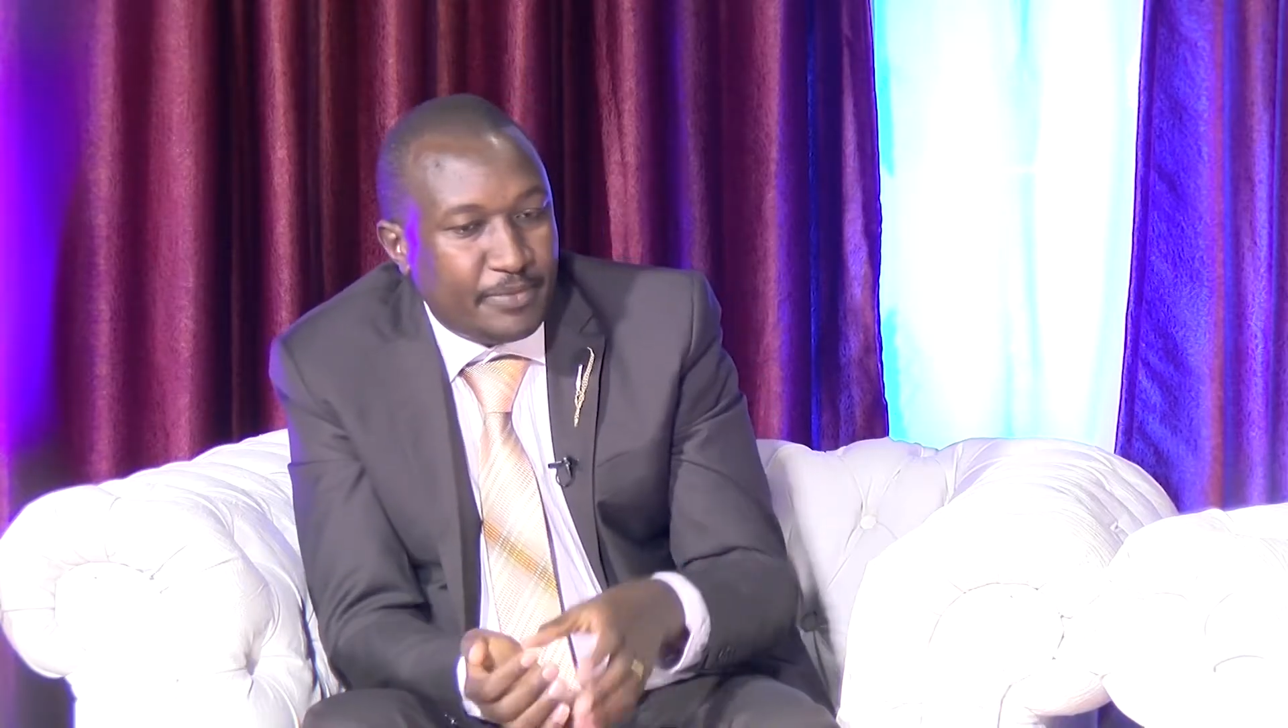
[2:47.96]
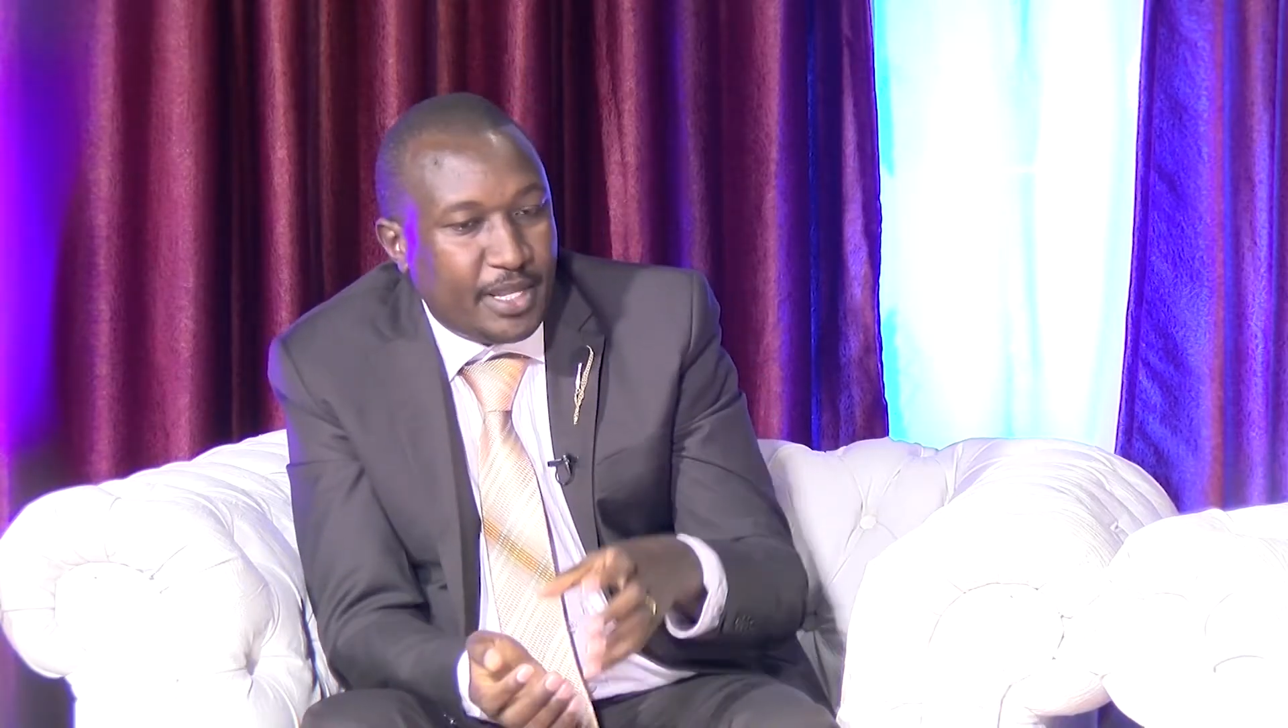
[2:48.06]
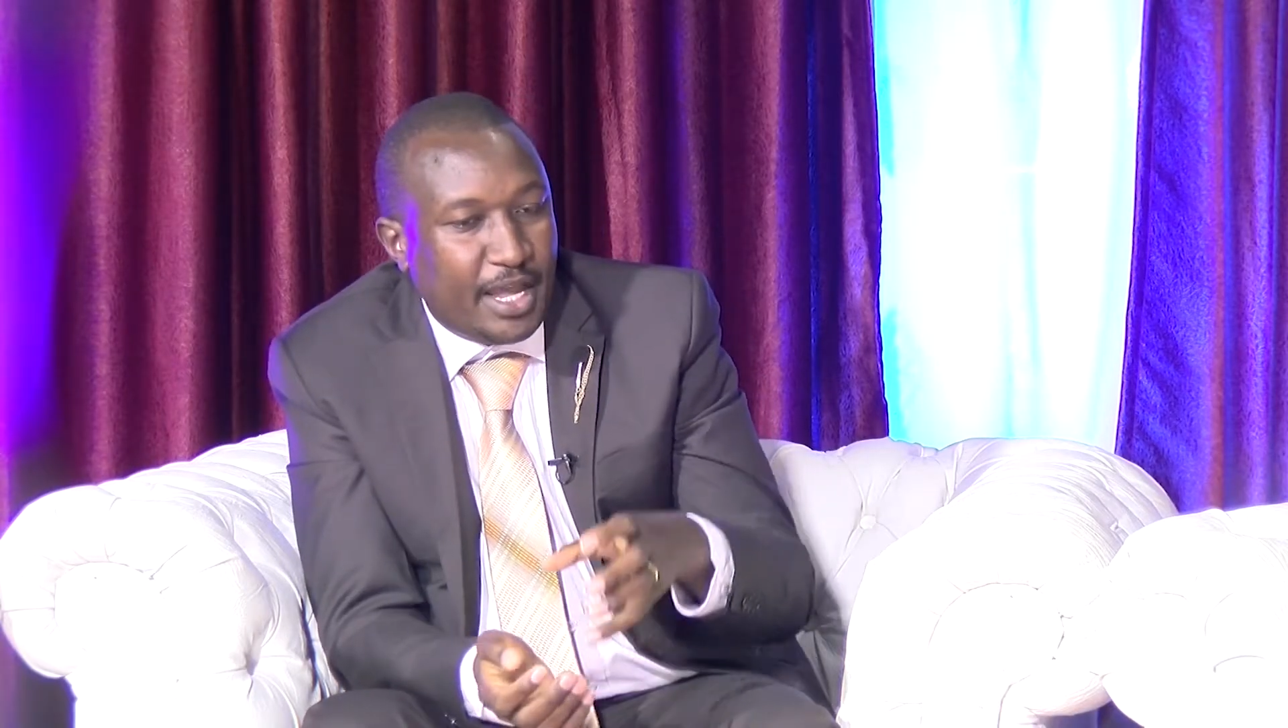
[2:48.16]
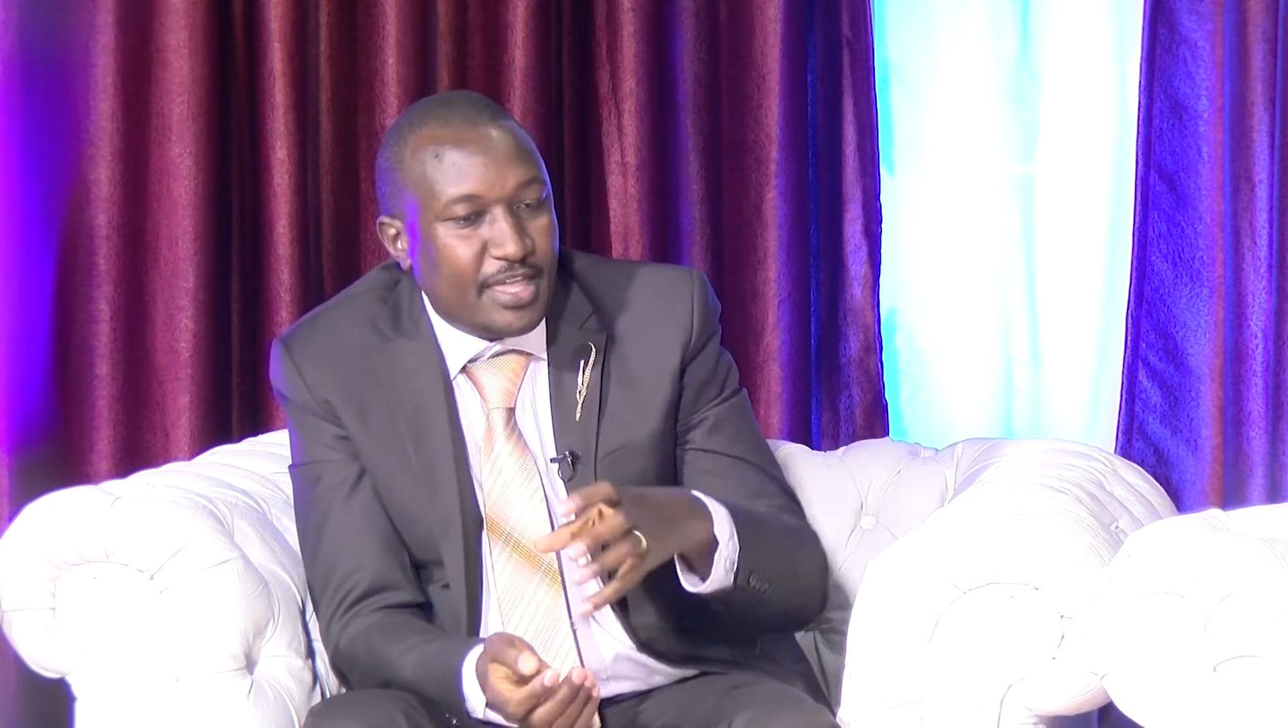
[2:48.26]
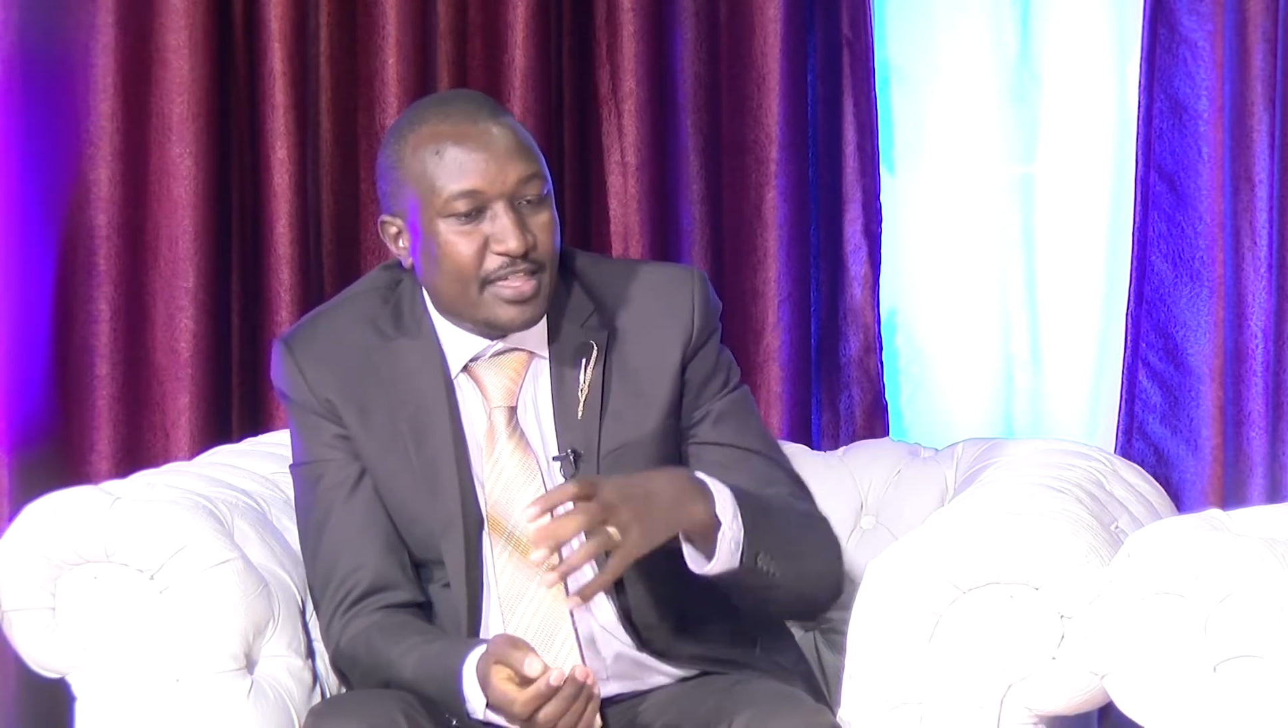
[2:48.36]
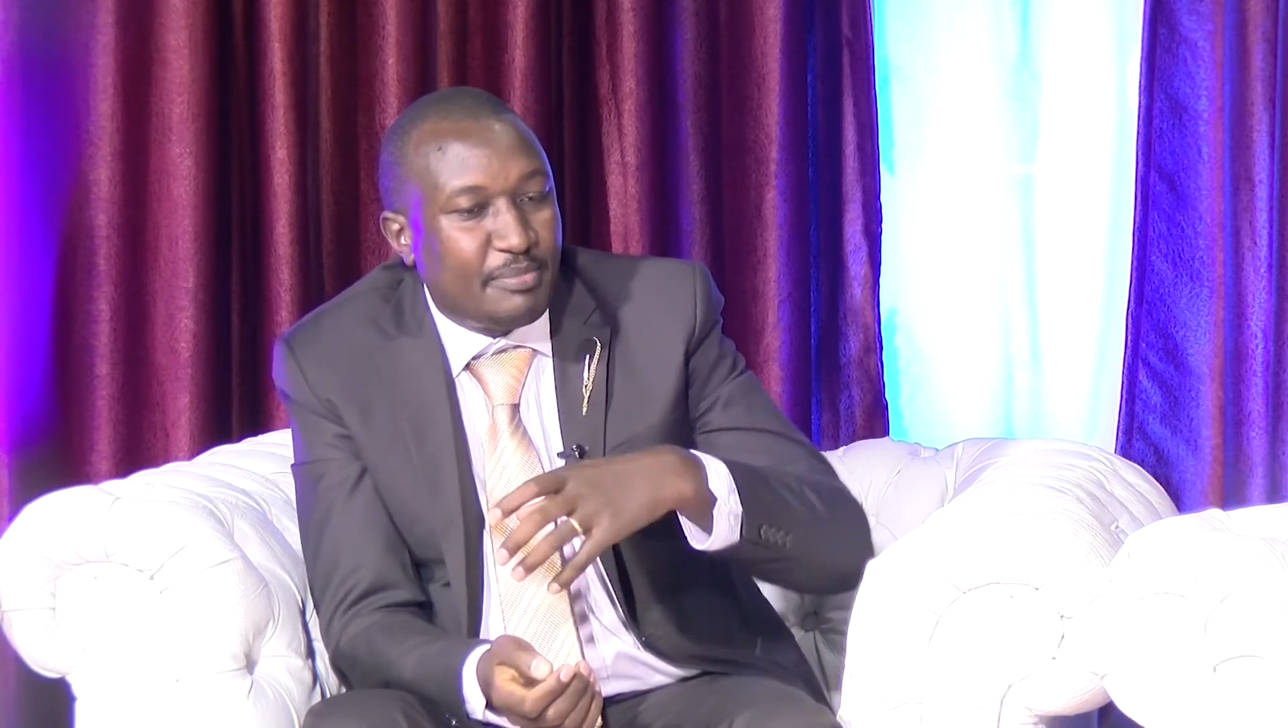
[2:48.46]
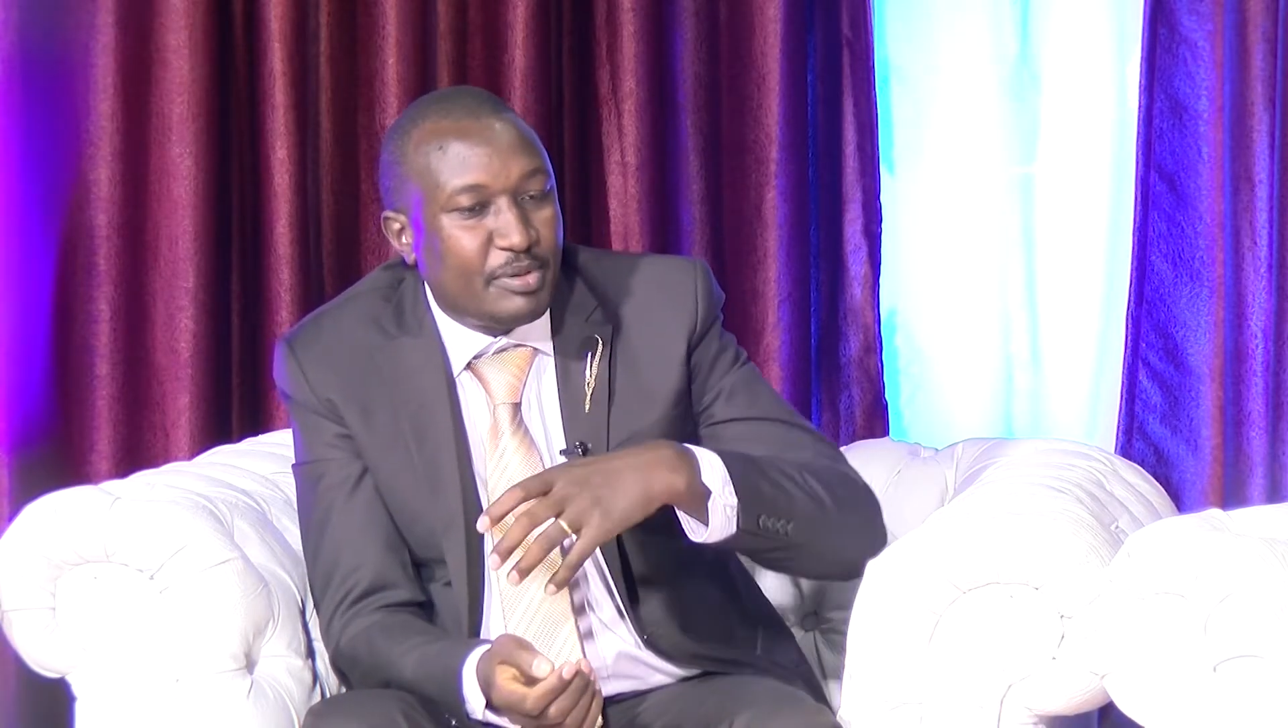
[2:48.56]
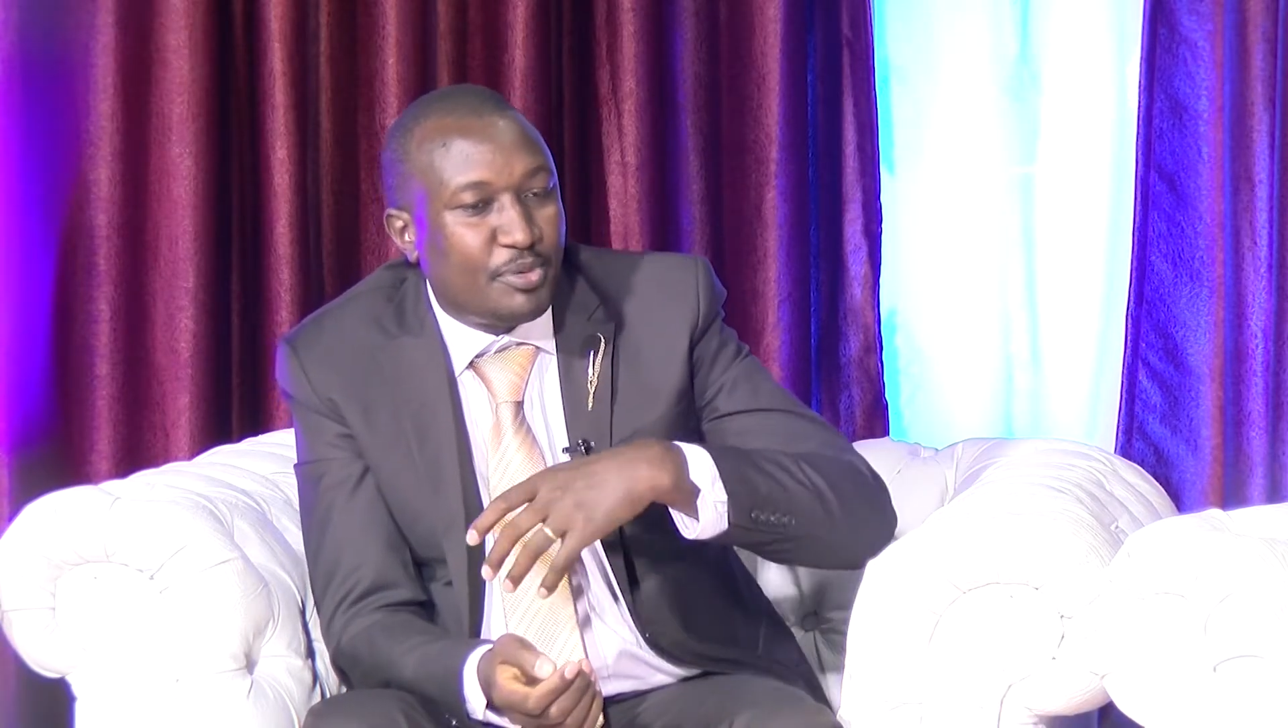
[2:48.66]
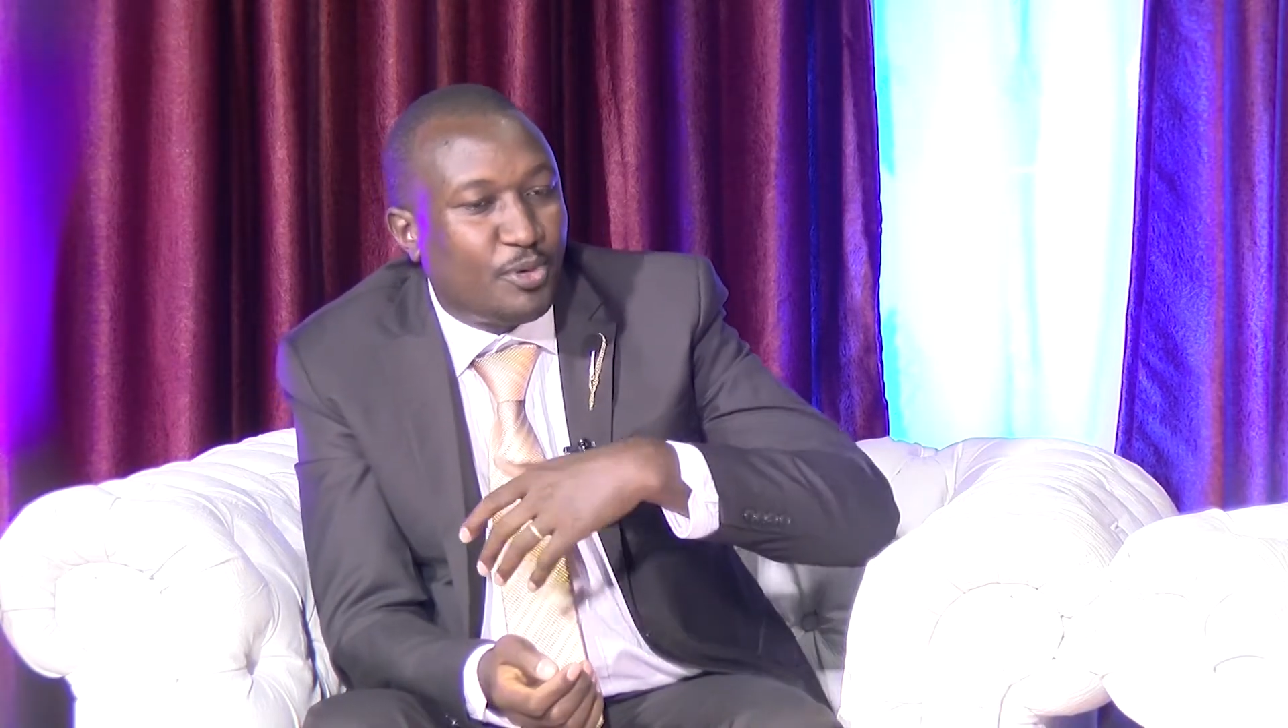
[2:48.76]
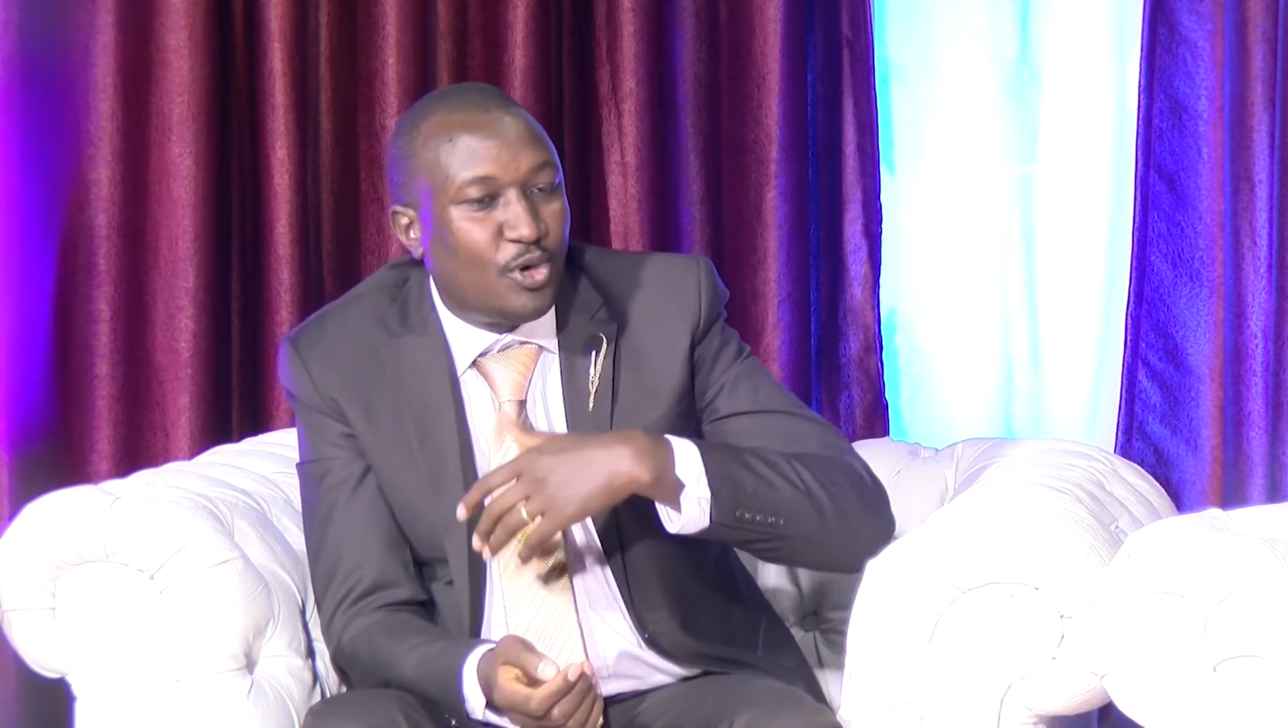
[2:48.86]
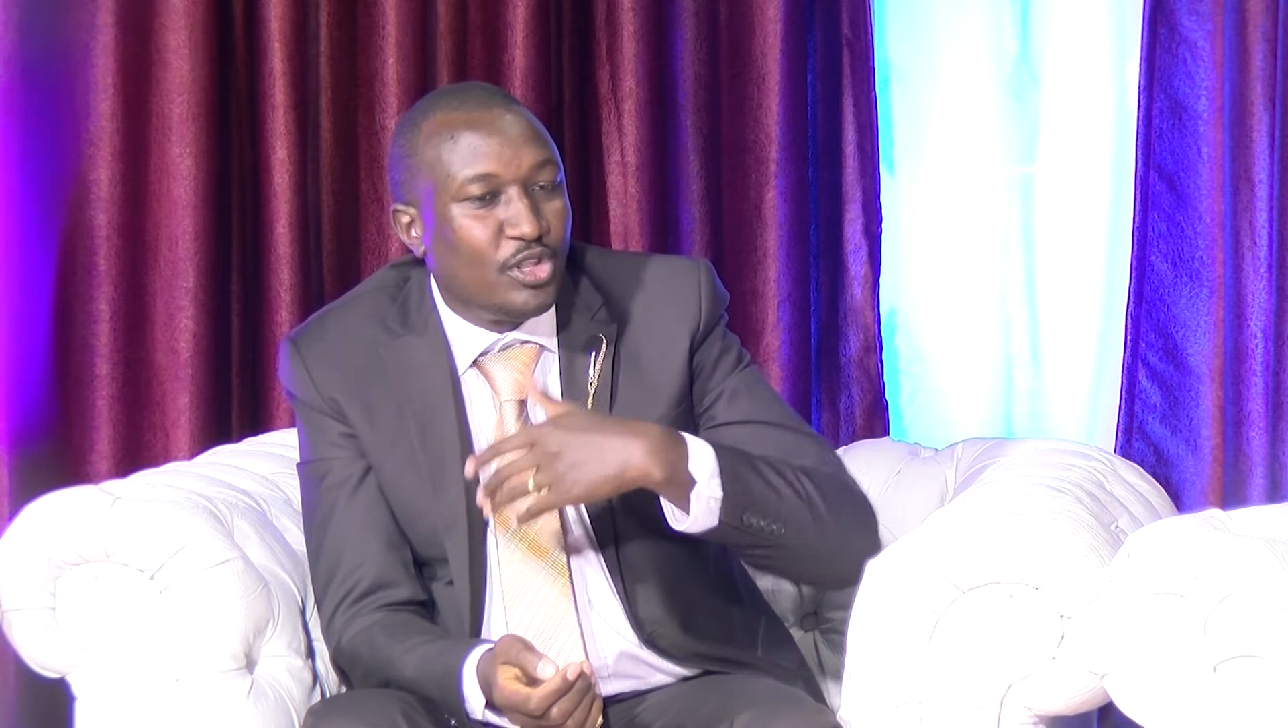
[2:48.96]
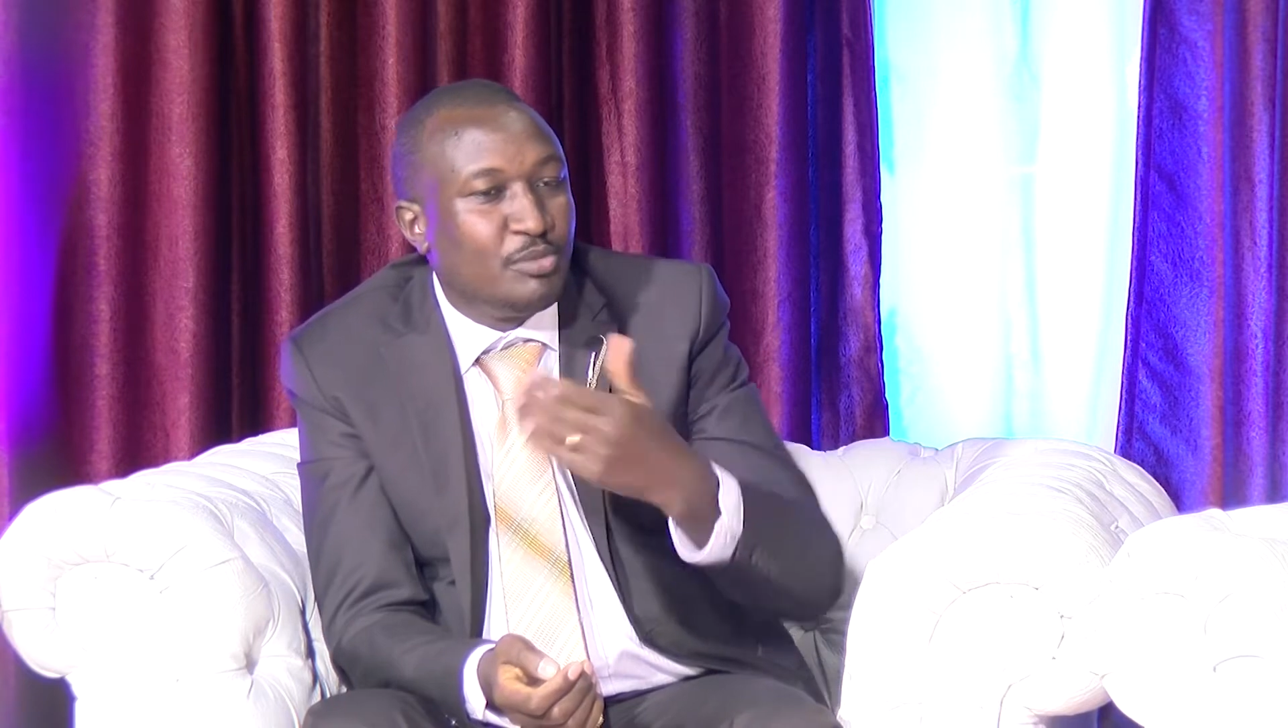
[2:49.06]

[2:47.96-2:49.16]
Either people call